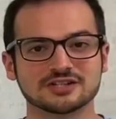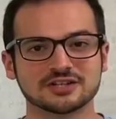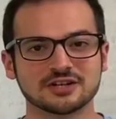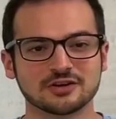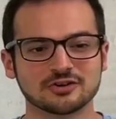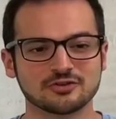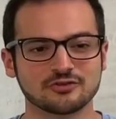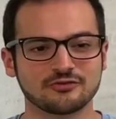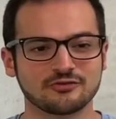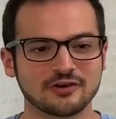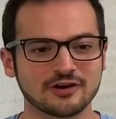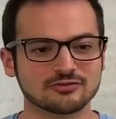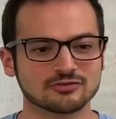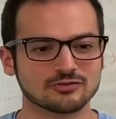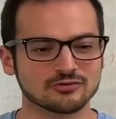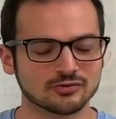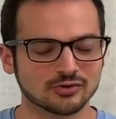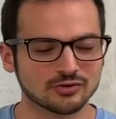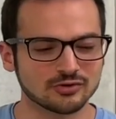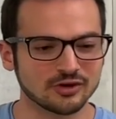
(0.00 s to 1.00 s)
under Federal
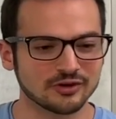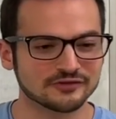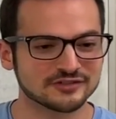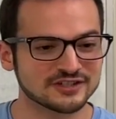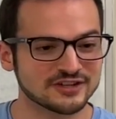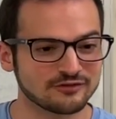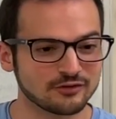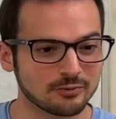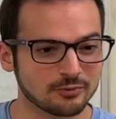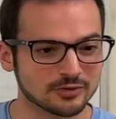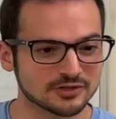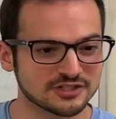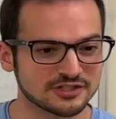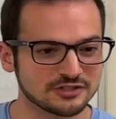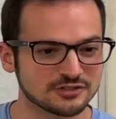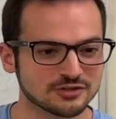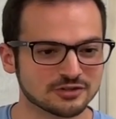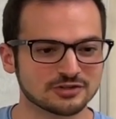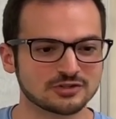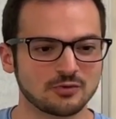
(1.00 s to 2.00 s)
Rule of Civil
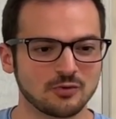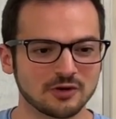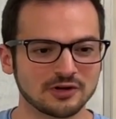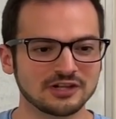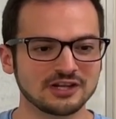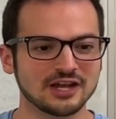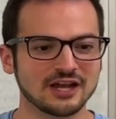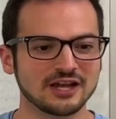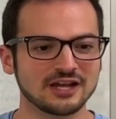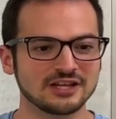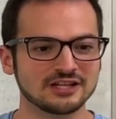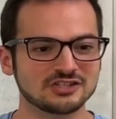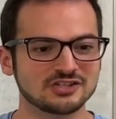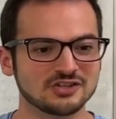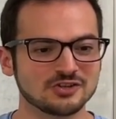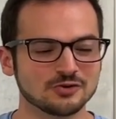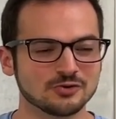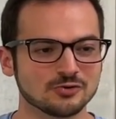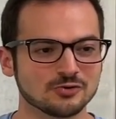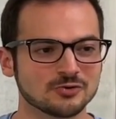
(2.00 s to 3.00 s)
Procedure
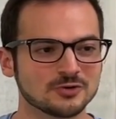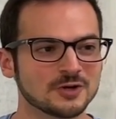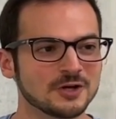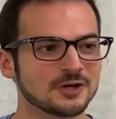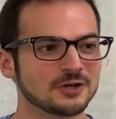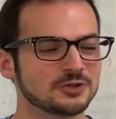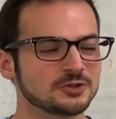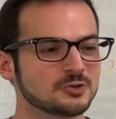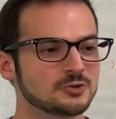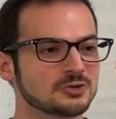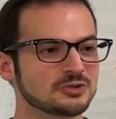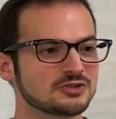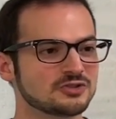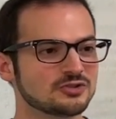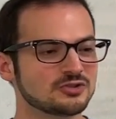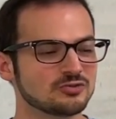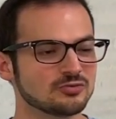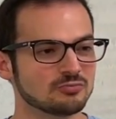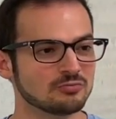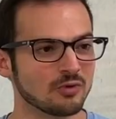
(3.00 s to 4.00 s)
20A2, you can
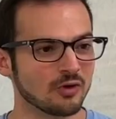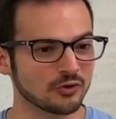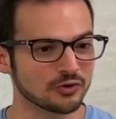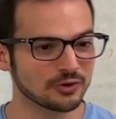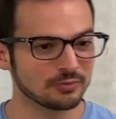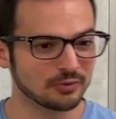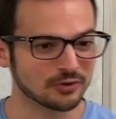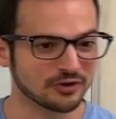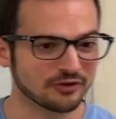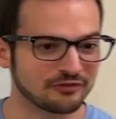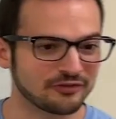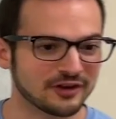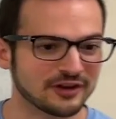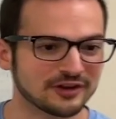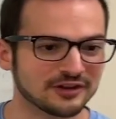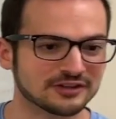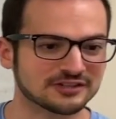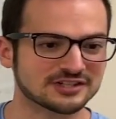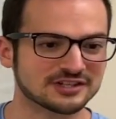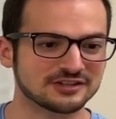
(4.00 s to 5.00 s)
sue multiple
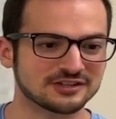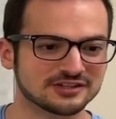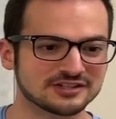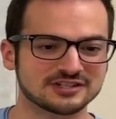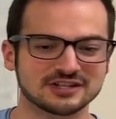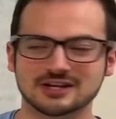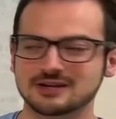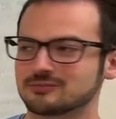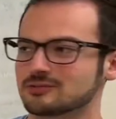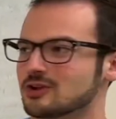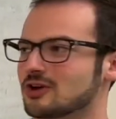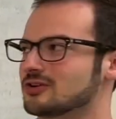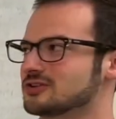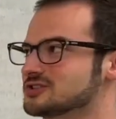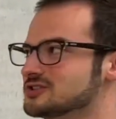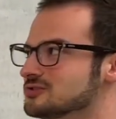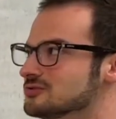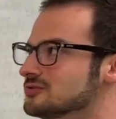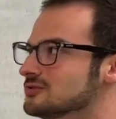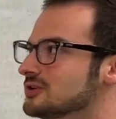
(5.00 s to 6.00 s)
defendants in the same
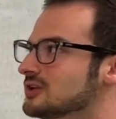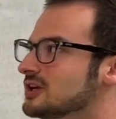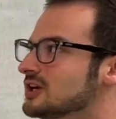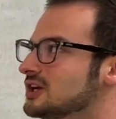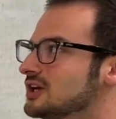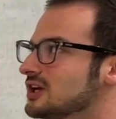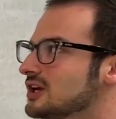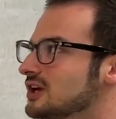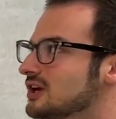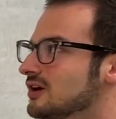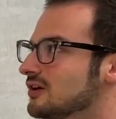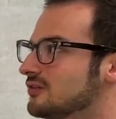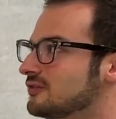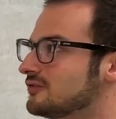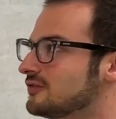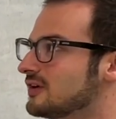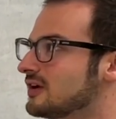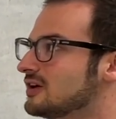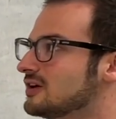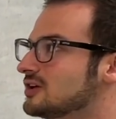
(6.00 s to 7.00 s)
lawsuit if
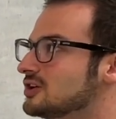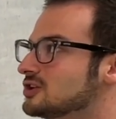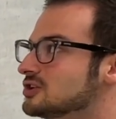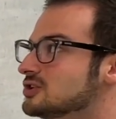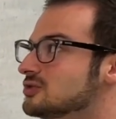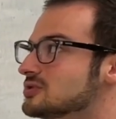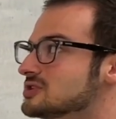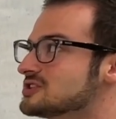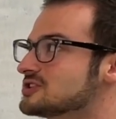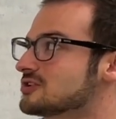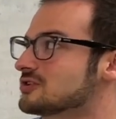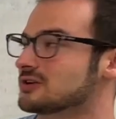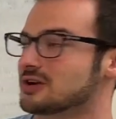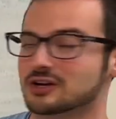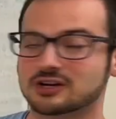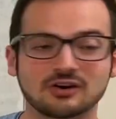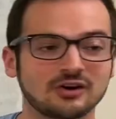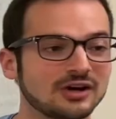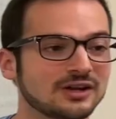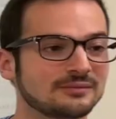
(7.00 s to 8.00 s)
you assert a
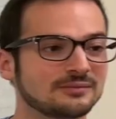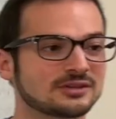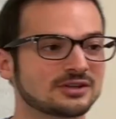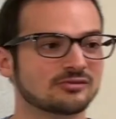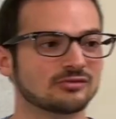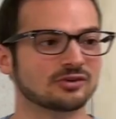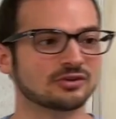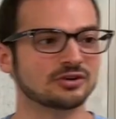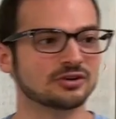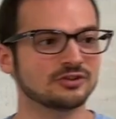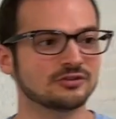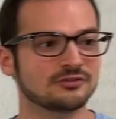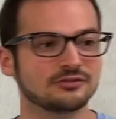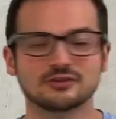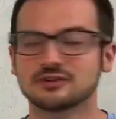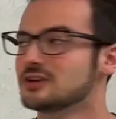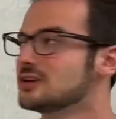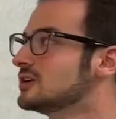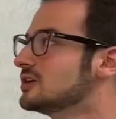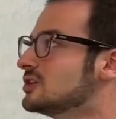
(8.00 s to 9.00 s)
claim to relief
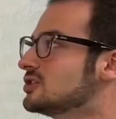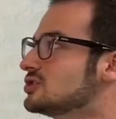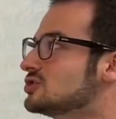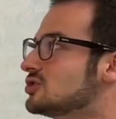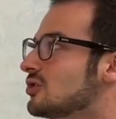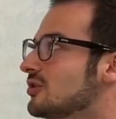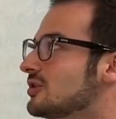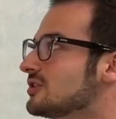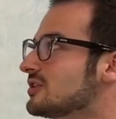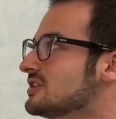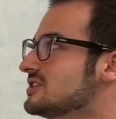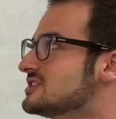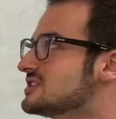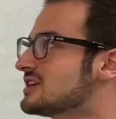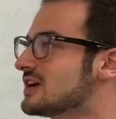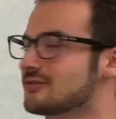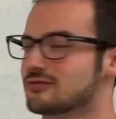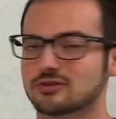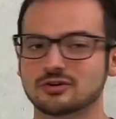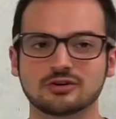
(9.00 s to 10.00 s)
jointly,
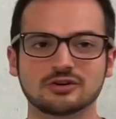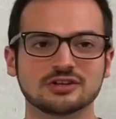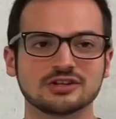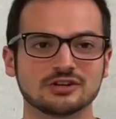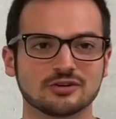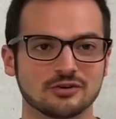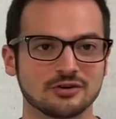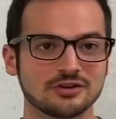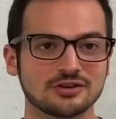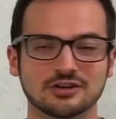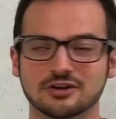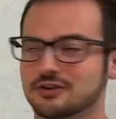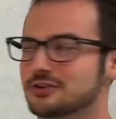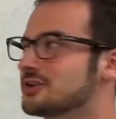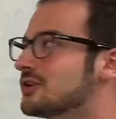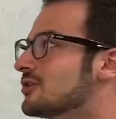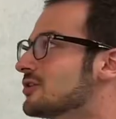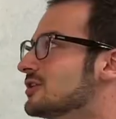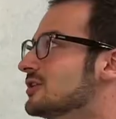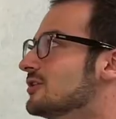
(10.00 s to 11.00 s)
severally, or in the
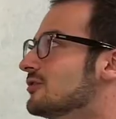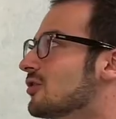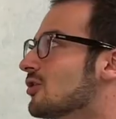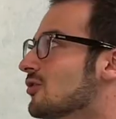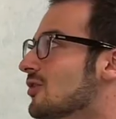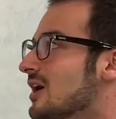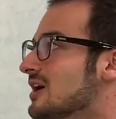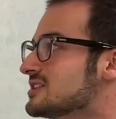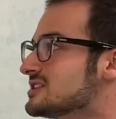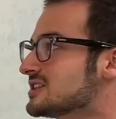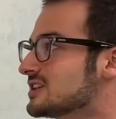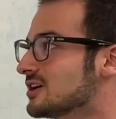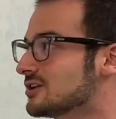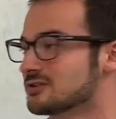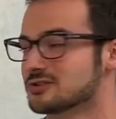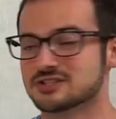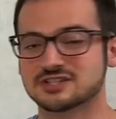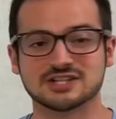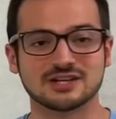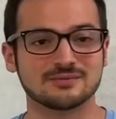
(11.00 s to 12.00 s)
alternative arising under the
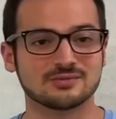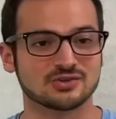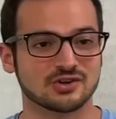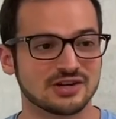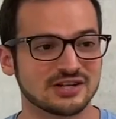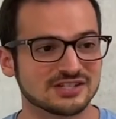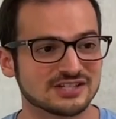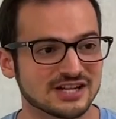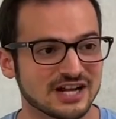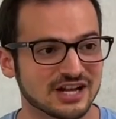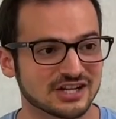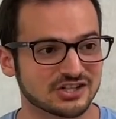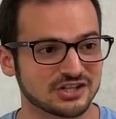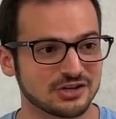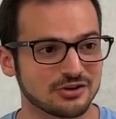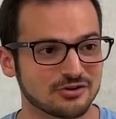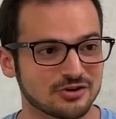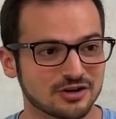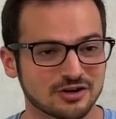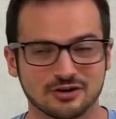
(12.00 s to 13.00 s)
same transaction
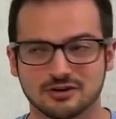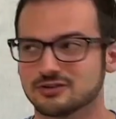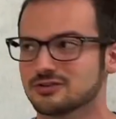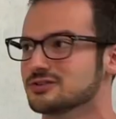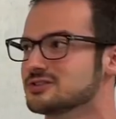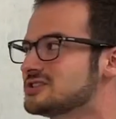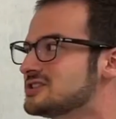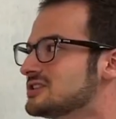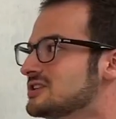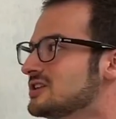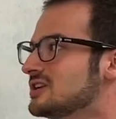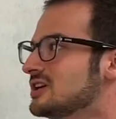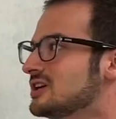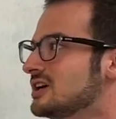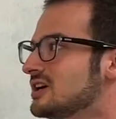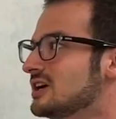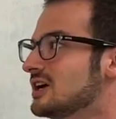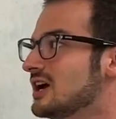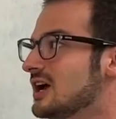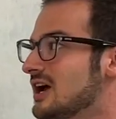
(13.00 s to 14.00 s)
or occurrence,
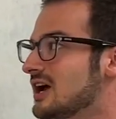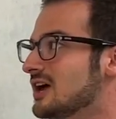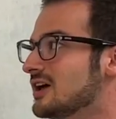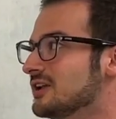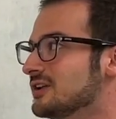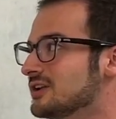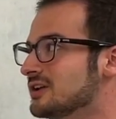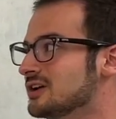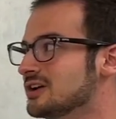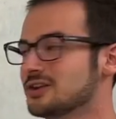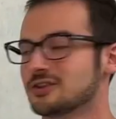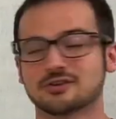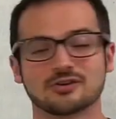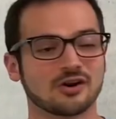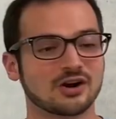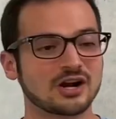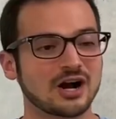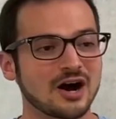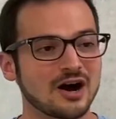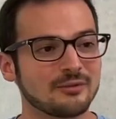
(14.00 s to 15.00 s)
and there are
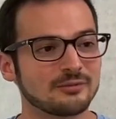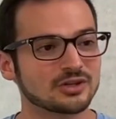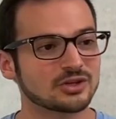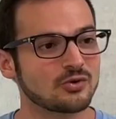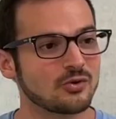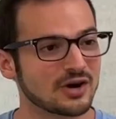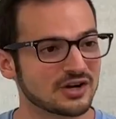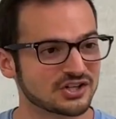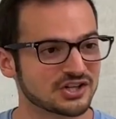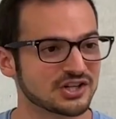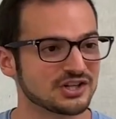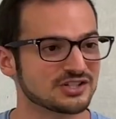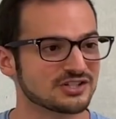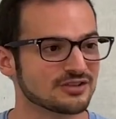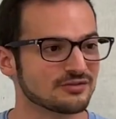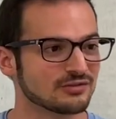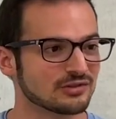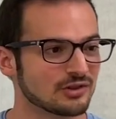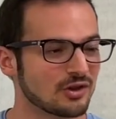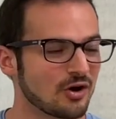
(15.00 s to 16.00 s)
common questions of
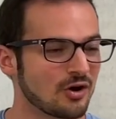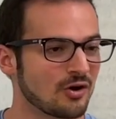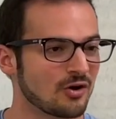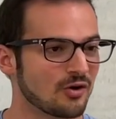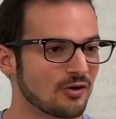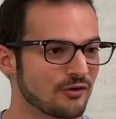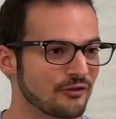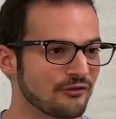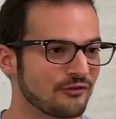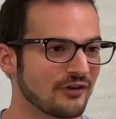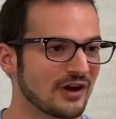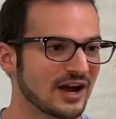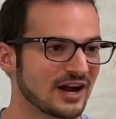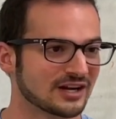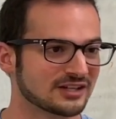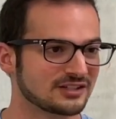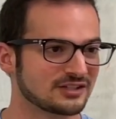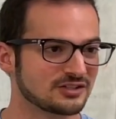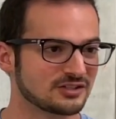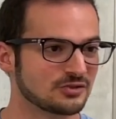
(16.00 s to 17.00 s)
law or
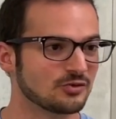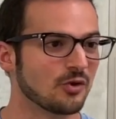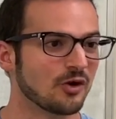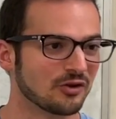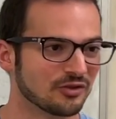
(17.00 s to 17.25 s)
fact to all